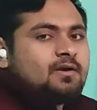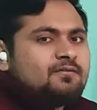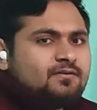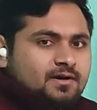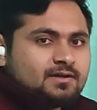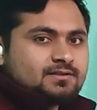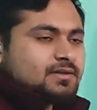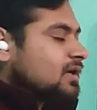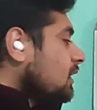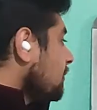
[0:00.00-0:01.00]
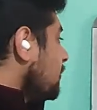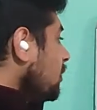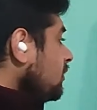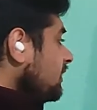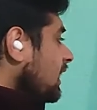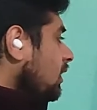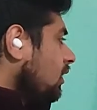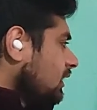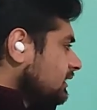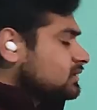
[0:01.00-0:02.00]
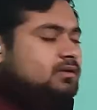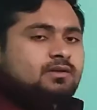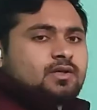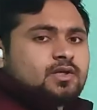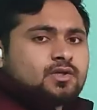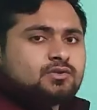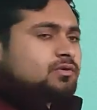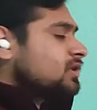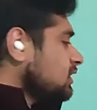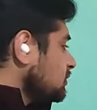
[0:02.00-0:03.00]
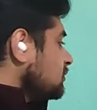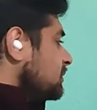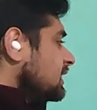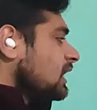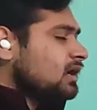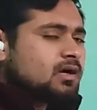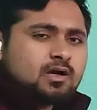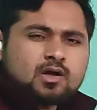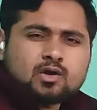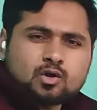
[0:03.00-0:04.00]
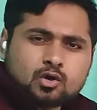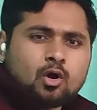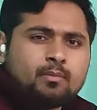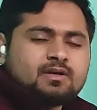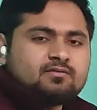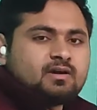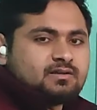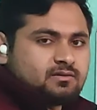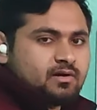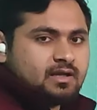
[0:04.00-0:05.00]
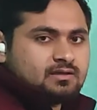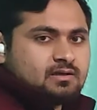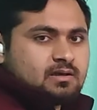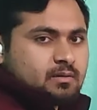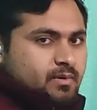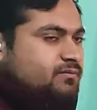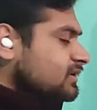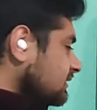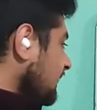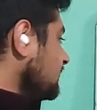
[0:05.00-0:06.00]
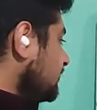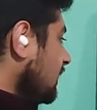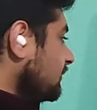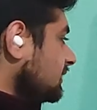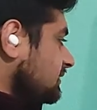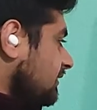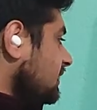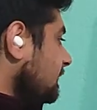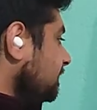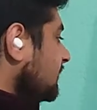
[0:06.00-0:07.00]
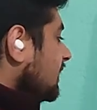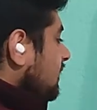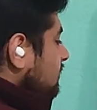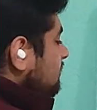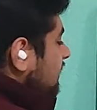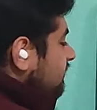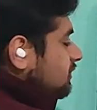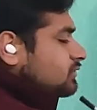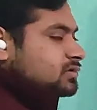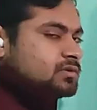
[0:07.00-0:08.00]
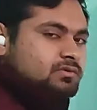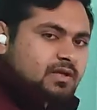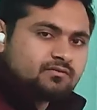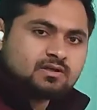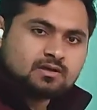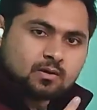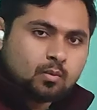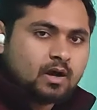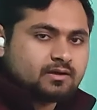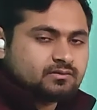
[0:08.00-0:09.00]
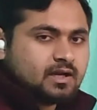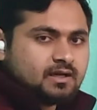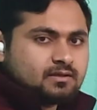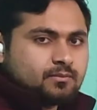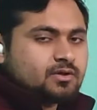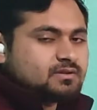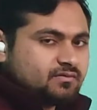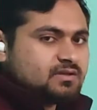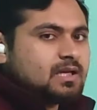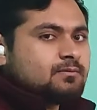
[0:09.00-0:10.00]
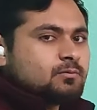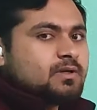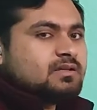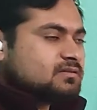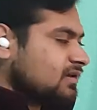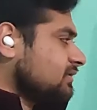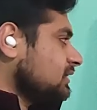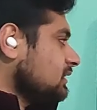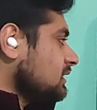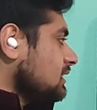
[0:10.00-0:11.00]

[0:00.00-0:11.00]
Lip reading: First, both are odd, so there should be a common divisor, right? But first, let's try with the 7. So 7 goes into 7 once, right? Because 7 times 1 is 7.